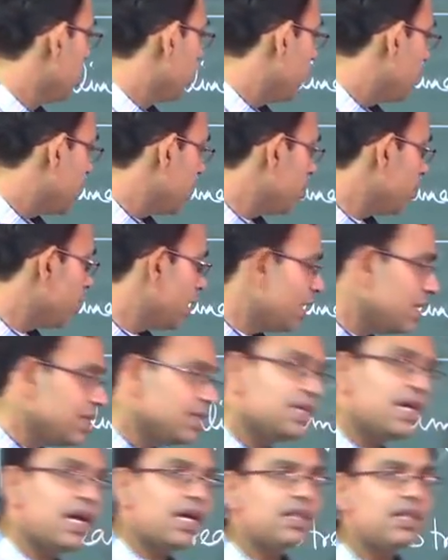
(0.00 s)
when you
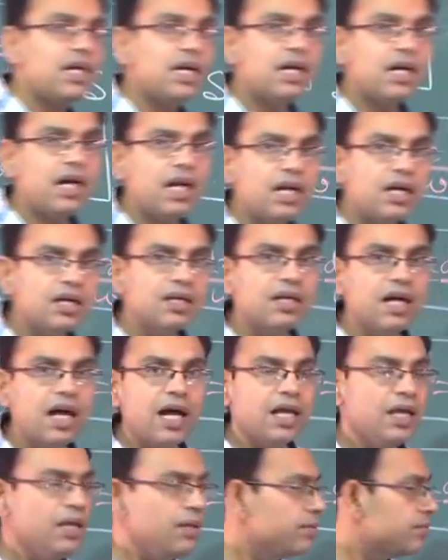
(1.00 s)
inject the colored
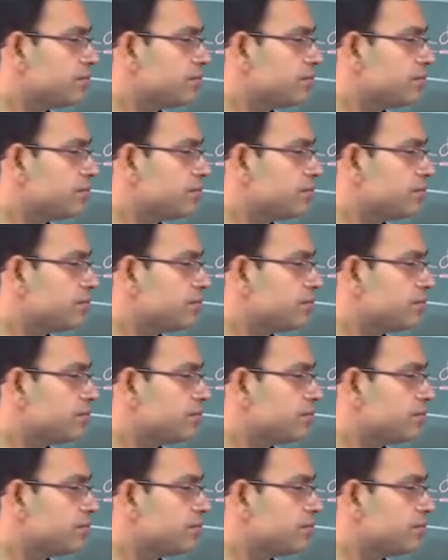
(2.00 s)
dye,